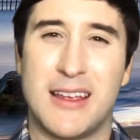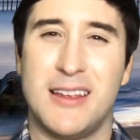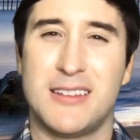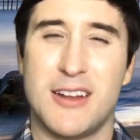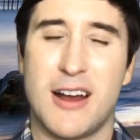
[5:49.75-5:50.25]

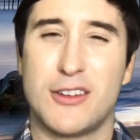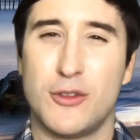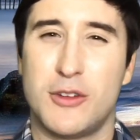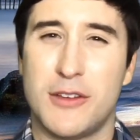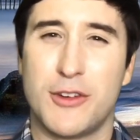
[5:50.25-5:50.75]
He's not
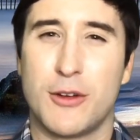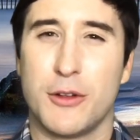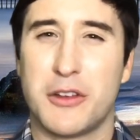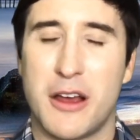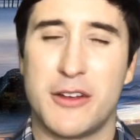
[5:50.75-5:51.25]
too
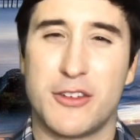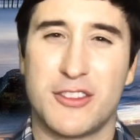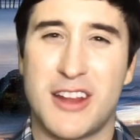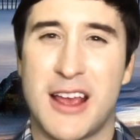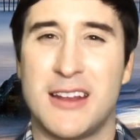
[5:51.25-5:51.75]
difficult to
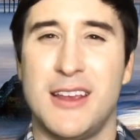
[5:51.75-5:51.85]
understand.